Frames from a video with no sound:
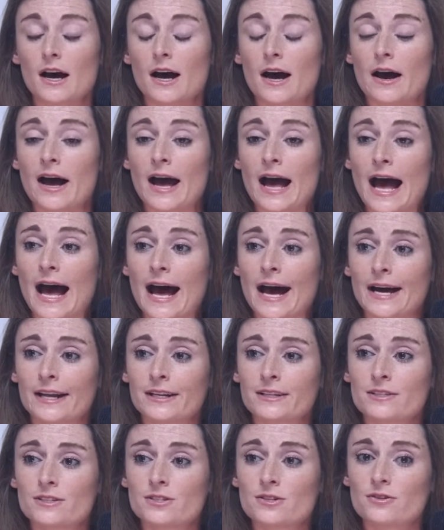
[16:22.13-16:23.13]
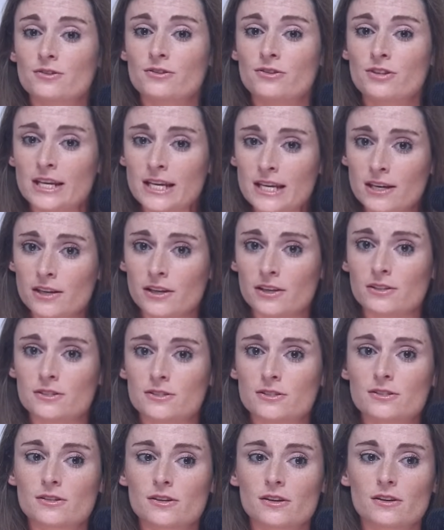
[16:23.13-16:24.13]
and
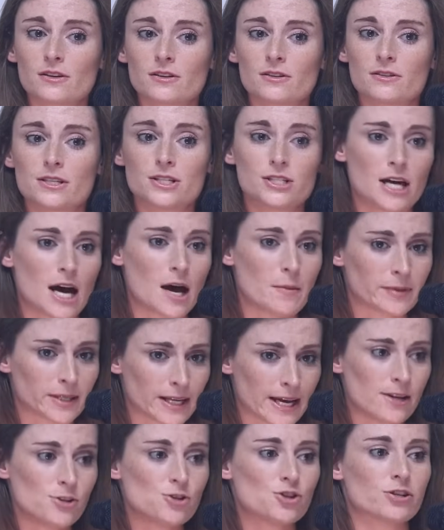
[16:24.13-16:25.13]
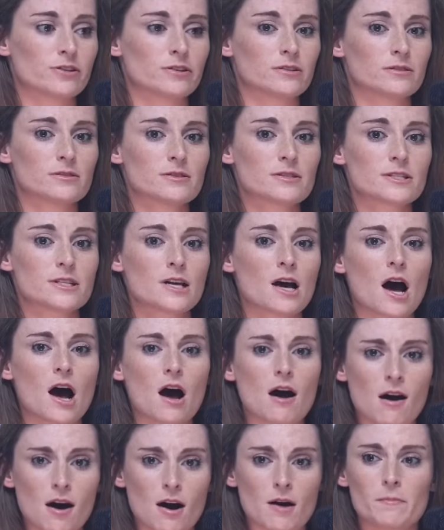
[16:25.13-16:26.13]
these determinations
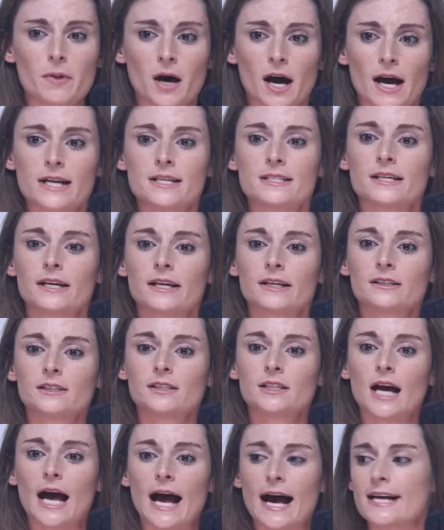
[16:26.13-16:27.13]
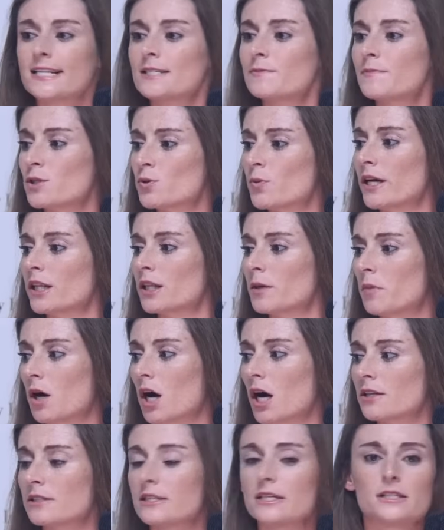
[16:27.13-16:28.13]
are binding as between the
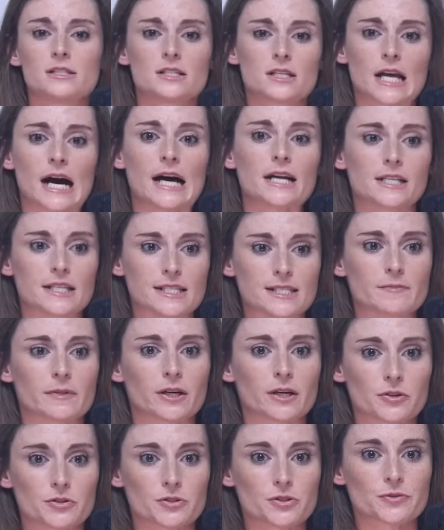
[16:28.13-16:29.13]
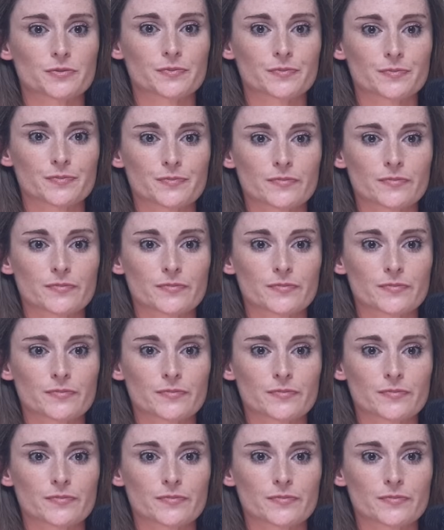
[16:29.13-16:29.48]
parties to that dispute.